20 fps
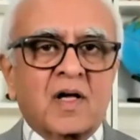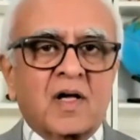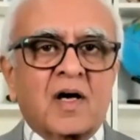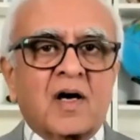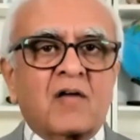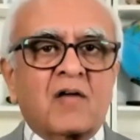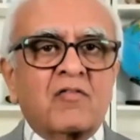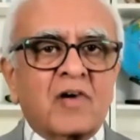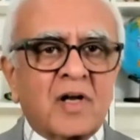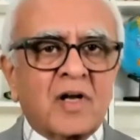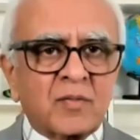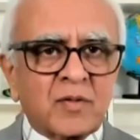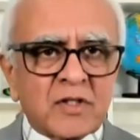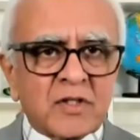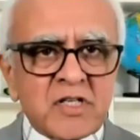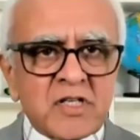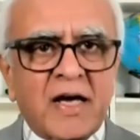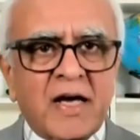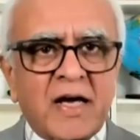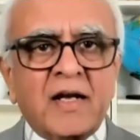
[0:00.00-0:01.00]
One of the
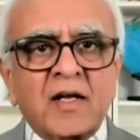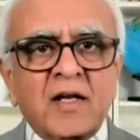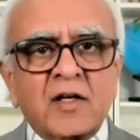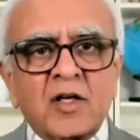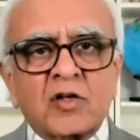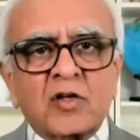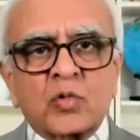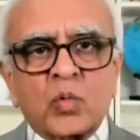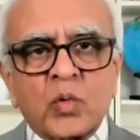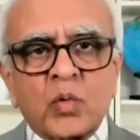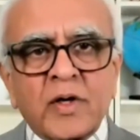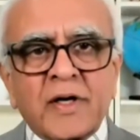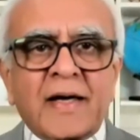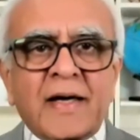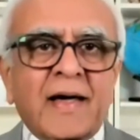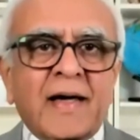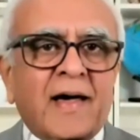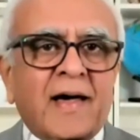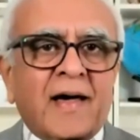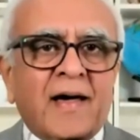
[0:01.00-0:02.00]
challenges we
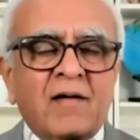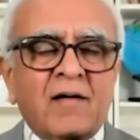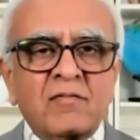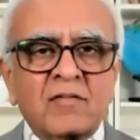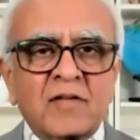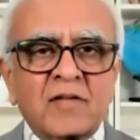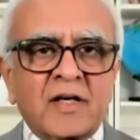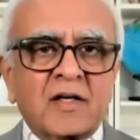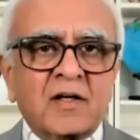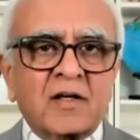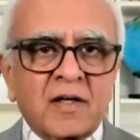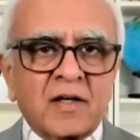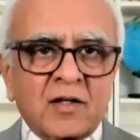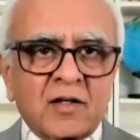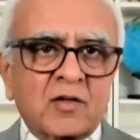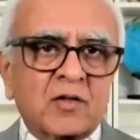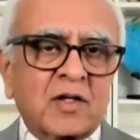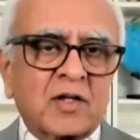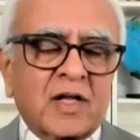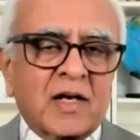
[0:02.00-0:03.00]
have in
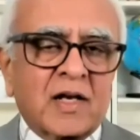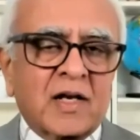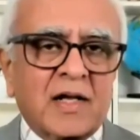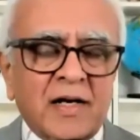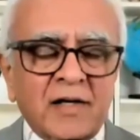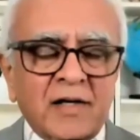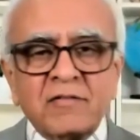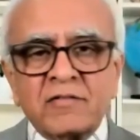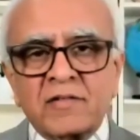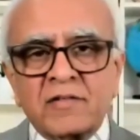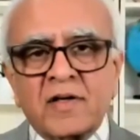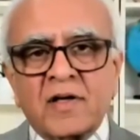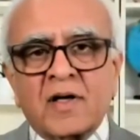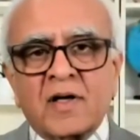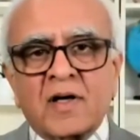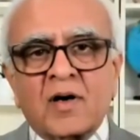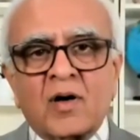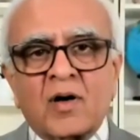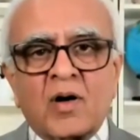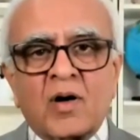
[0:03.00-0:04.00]
day-to-day life
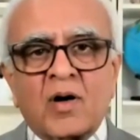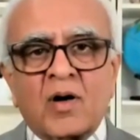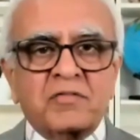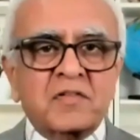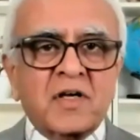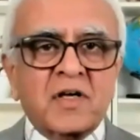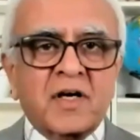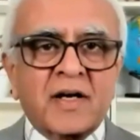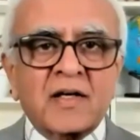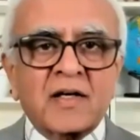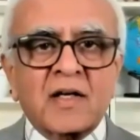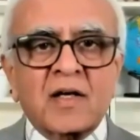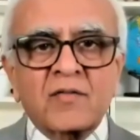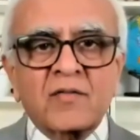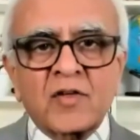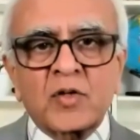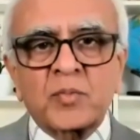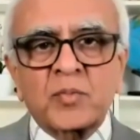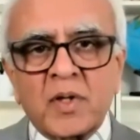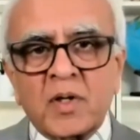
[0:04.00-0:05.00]
of connecting
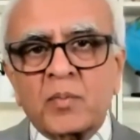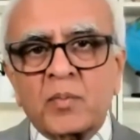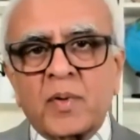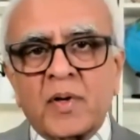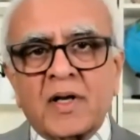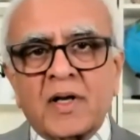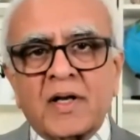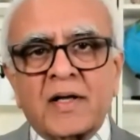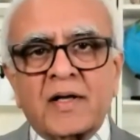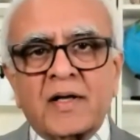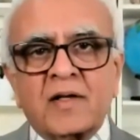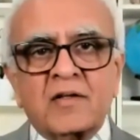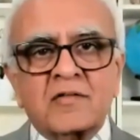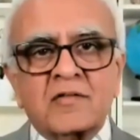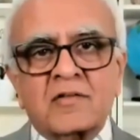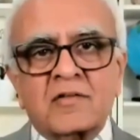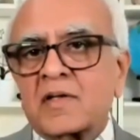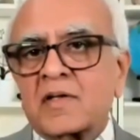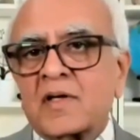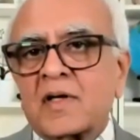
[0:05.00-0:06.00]
with people
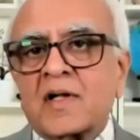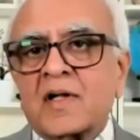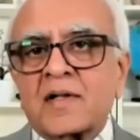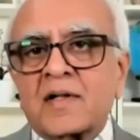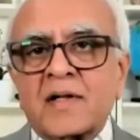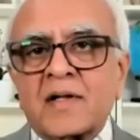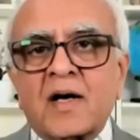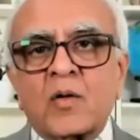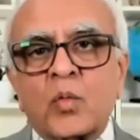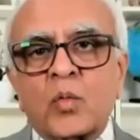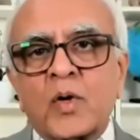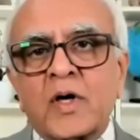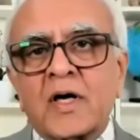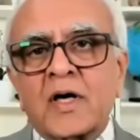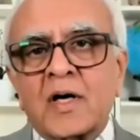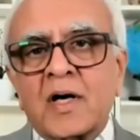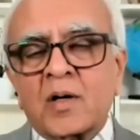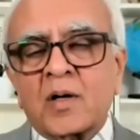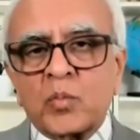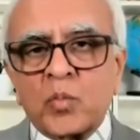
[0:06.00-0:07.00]
is that
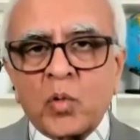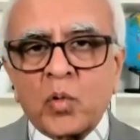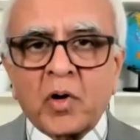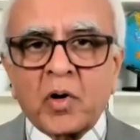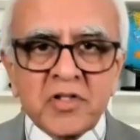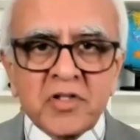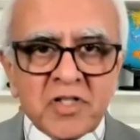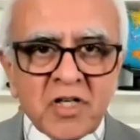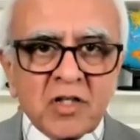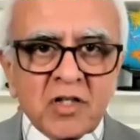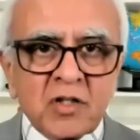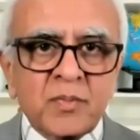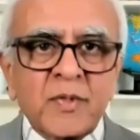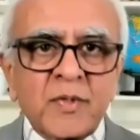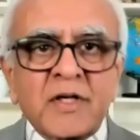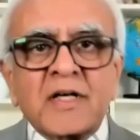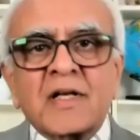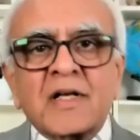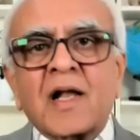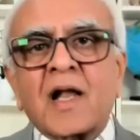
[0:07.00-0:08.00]
we are more
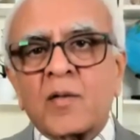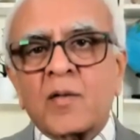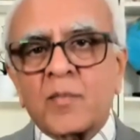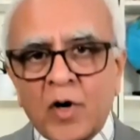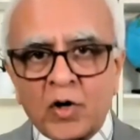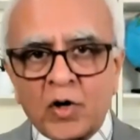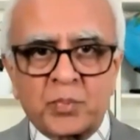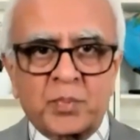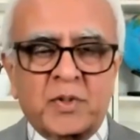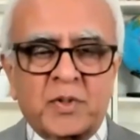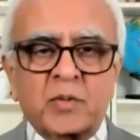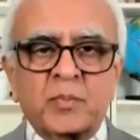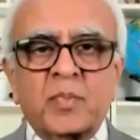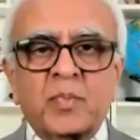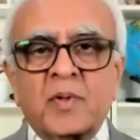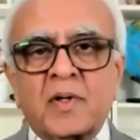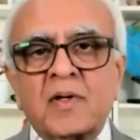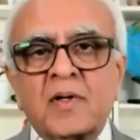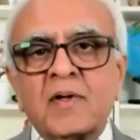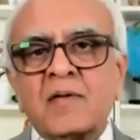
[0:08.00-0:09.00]
judgmental about
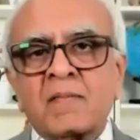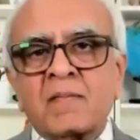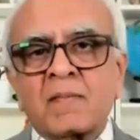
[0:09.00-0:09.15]
people